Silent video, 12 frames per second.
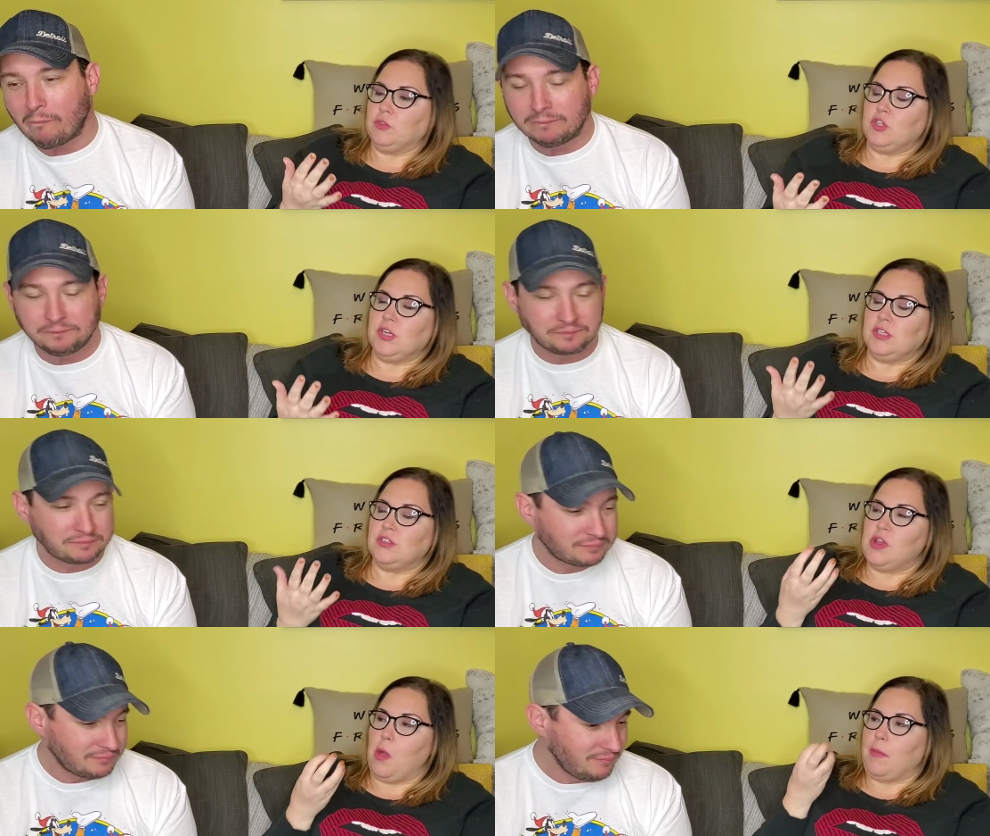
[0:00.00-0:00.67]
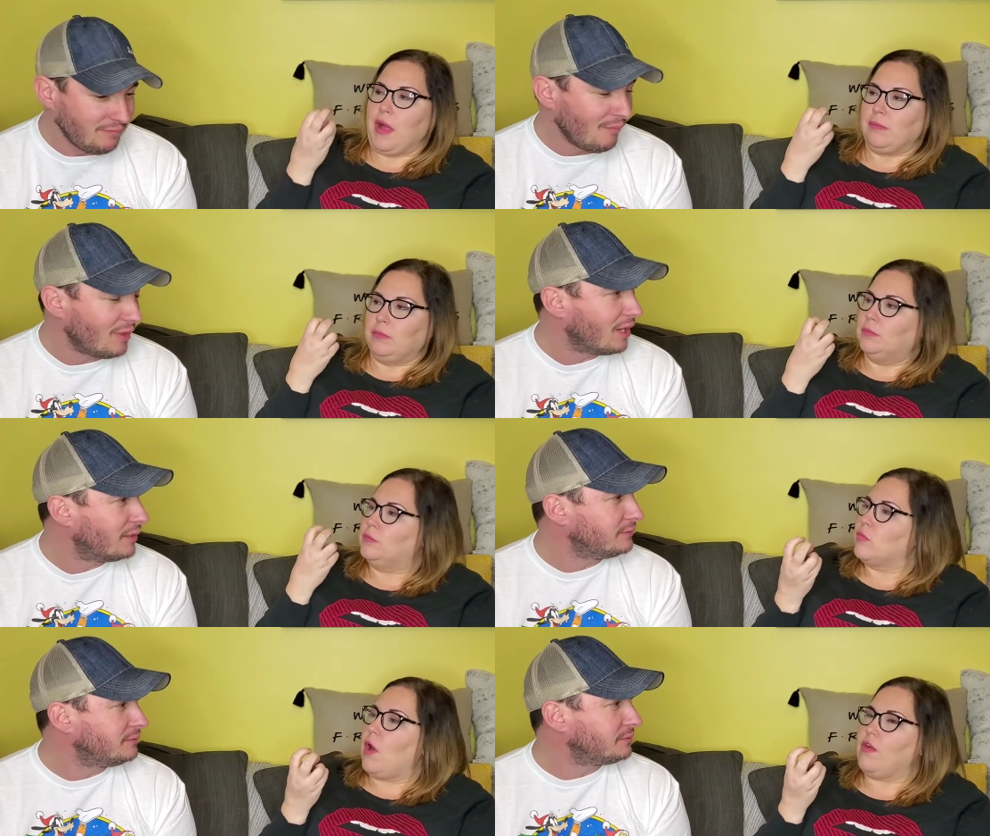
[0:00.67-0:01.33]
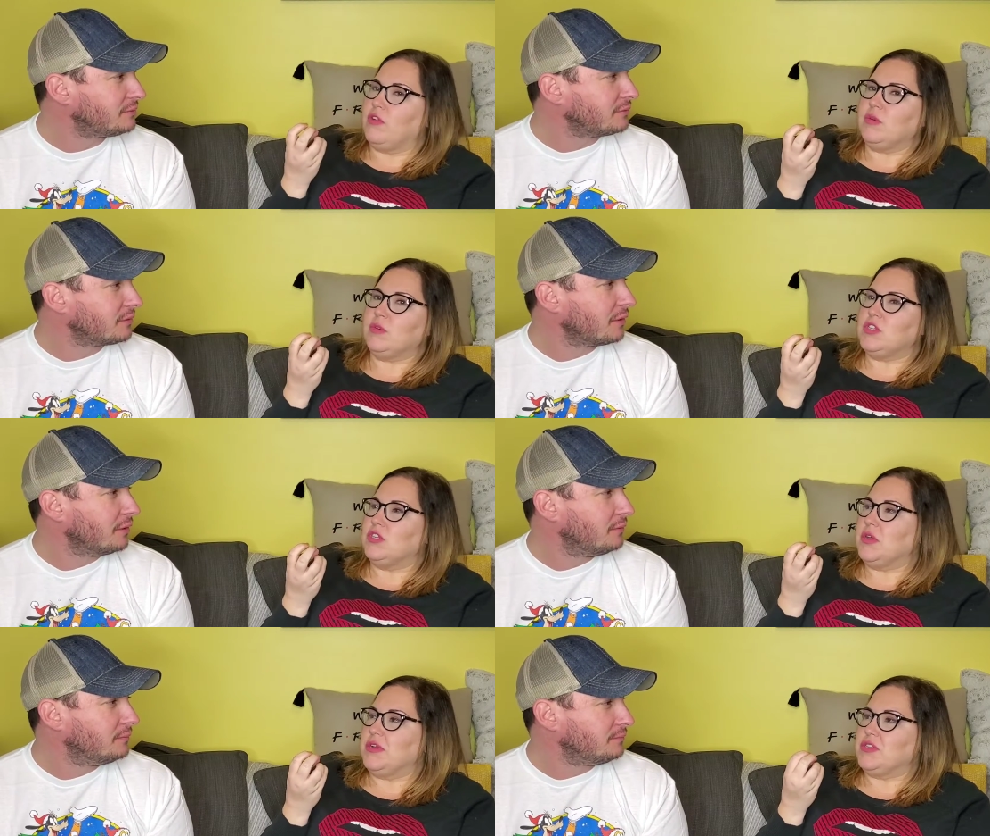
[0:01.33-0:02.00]
Speaker 1: And chocolate's not bad. I think
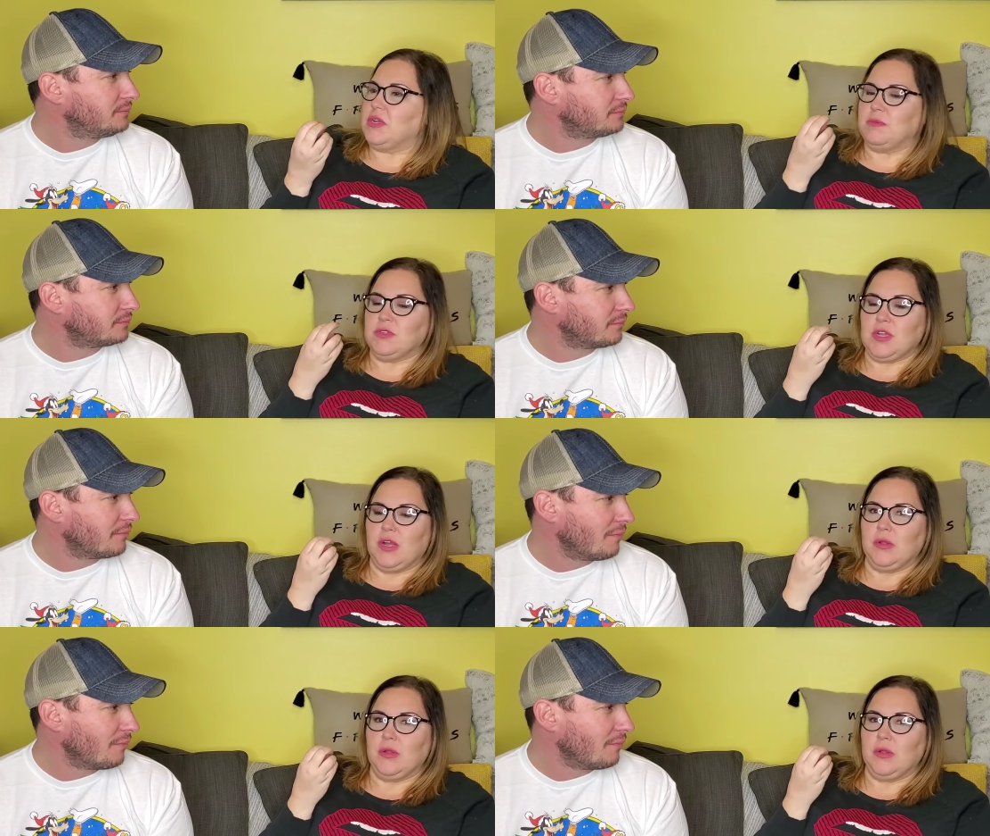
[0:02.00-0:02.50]
we said last time it's